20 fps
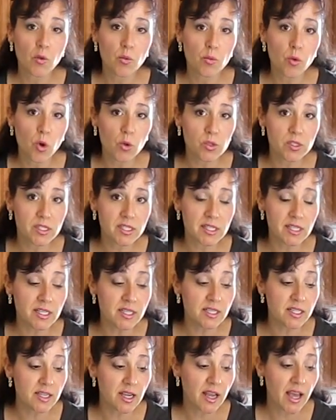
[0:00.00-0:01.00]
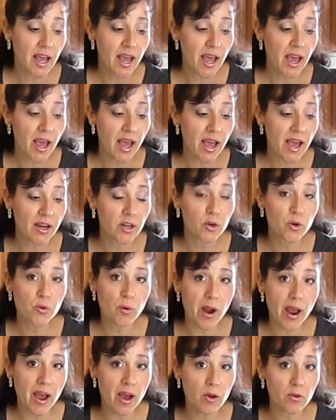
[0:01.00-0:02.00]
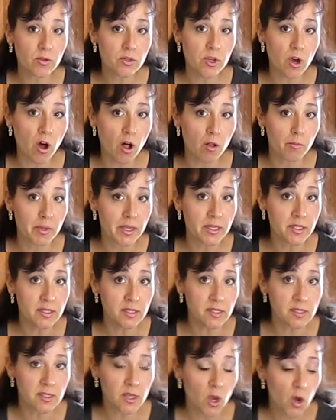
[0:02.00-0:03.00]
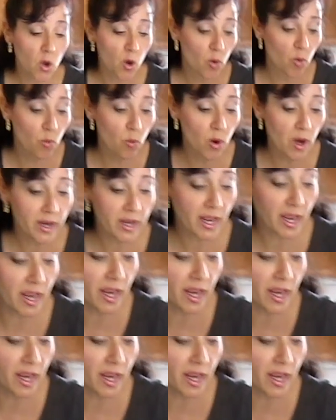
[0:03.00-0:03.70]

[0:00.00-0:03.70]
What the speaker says: roasted and ground almonds, 1